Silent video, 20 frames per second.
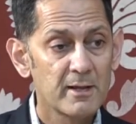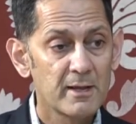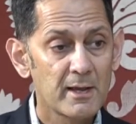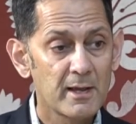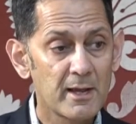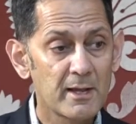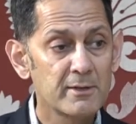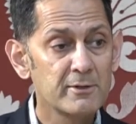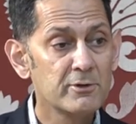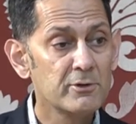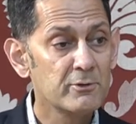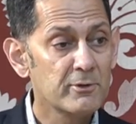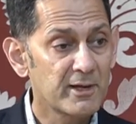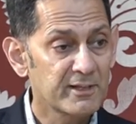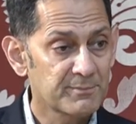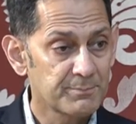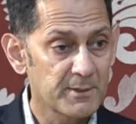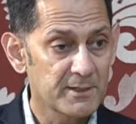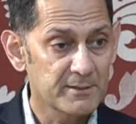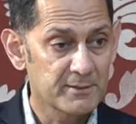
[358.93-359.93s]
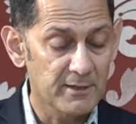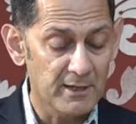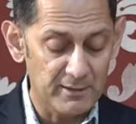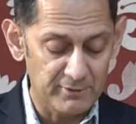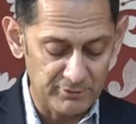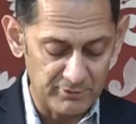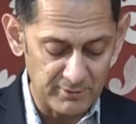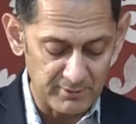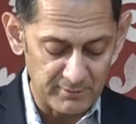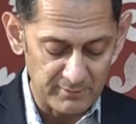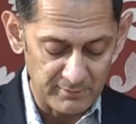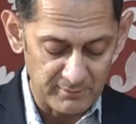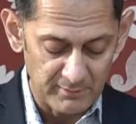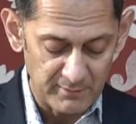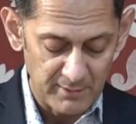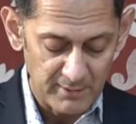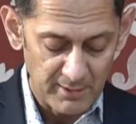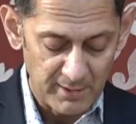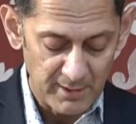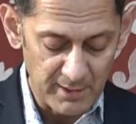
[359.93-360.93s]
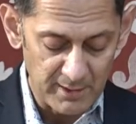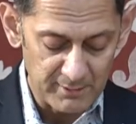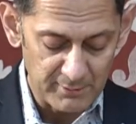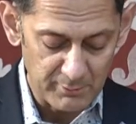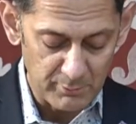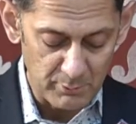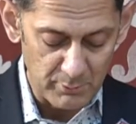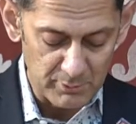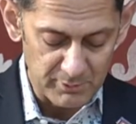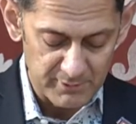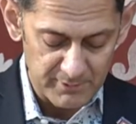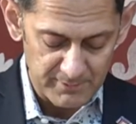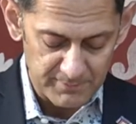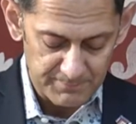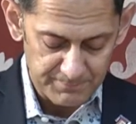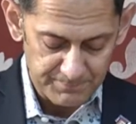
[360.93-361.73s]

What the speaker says: and new expectations," end quote.